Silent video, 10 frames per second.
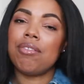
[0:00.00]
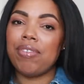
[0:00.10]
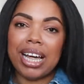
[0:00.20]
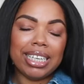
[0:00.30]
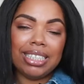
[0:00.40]

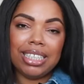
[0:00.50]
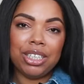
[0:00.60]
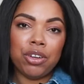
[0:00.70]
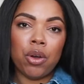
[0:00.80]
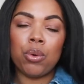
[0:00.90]

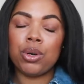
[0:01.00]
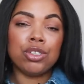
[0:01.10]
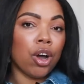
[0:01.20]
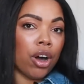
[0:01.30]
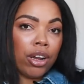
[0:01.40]

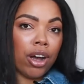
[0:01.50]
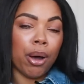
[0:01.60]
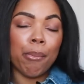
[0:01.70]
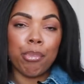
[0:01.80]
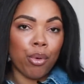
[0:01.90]
Valentino
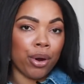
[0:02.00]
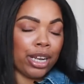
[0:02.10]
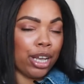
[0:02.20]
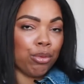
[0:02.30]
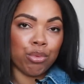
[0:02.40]
Donna
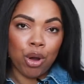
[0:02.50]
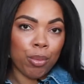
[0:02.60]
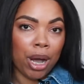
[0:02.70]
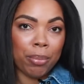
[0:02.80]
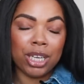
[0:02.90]
Born in
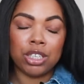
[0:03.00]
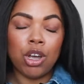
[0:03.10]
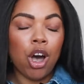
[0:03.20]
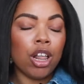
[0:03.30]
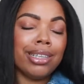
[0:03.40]
Roma
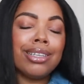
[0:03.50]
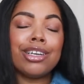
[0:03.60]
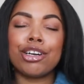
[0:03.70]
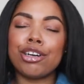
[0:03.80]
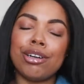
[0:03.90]
because all of
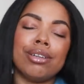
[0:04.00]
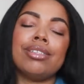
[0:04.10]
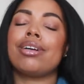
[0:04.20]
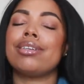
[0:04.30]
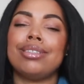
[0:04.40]
the
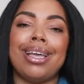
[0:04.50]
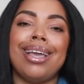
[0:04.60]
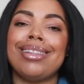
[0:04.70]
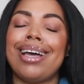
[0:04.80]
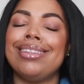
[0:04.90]
girls are
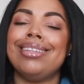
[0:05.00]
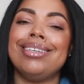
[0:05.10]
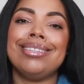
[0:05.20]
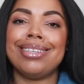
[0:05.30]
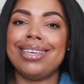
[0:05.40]
saying that
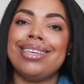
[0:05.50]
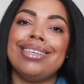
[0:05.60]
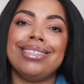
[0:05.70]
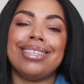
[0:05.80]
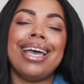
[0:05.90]
this
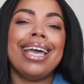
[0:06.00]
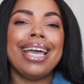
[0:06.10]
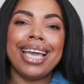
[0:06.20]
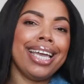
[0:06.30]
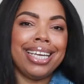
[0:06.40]
is
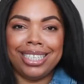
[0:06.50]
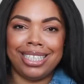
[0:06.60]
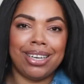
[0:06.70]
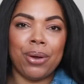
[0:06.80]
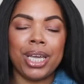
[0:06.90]

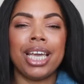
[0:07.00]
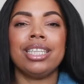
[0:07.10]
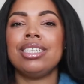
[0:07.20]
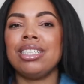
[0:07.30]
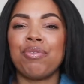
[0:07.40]
it. Okay,
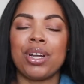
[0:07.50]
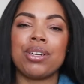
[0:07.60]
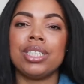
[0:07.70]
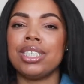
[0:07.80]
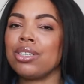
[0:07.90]
this is the
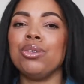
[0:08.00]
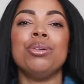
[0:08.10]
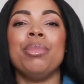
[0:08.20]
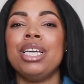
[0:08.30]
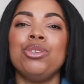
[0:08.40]
fragrance that's
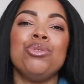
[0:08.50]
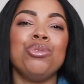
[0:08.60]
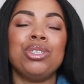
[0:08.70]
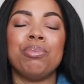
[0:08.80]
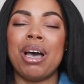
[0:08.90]
gonna make
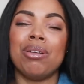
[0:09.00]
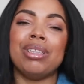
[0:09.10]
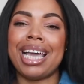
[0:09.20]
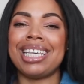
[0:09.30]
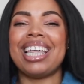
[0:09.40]
you smell
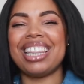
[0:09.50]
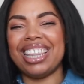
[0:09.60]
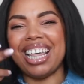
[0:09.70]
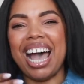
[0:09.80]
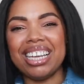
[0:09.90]
like
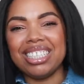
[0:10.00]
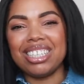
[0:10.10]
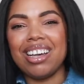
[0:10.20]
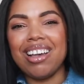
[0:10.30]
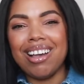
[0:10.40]
that